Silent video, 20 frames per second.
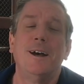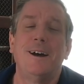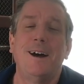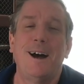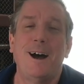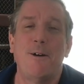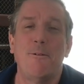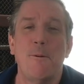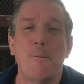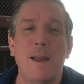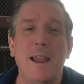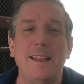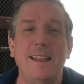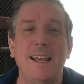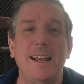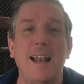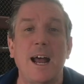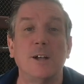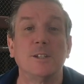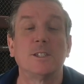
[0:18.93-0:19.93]
Uh, we made the
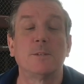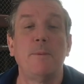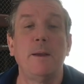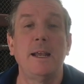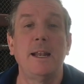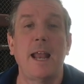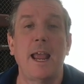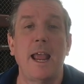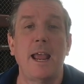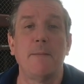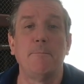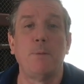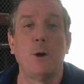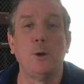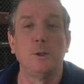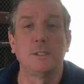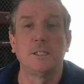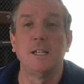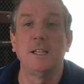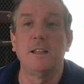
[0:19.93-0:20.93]
announcement and
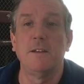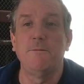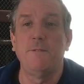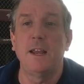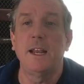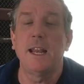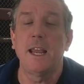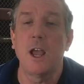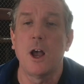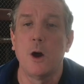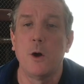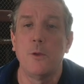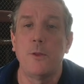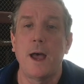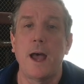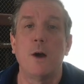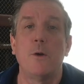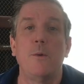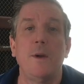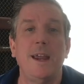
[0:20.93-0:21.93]
posted the video
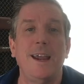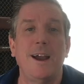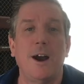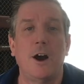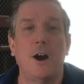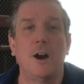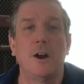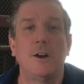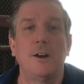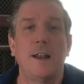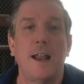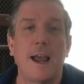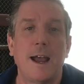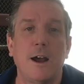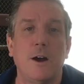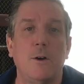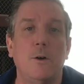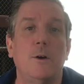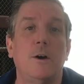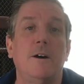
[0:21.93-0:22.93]
that we are
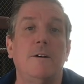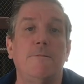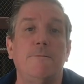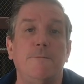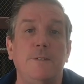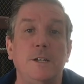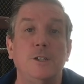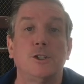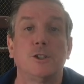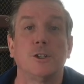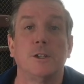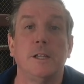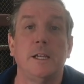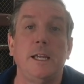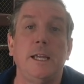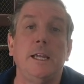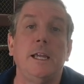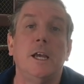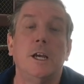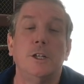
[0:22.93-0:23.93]
now
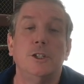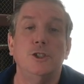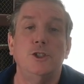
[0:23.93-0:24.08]
officially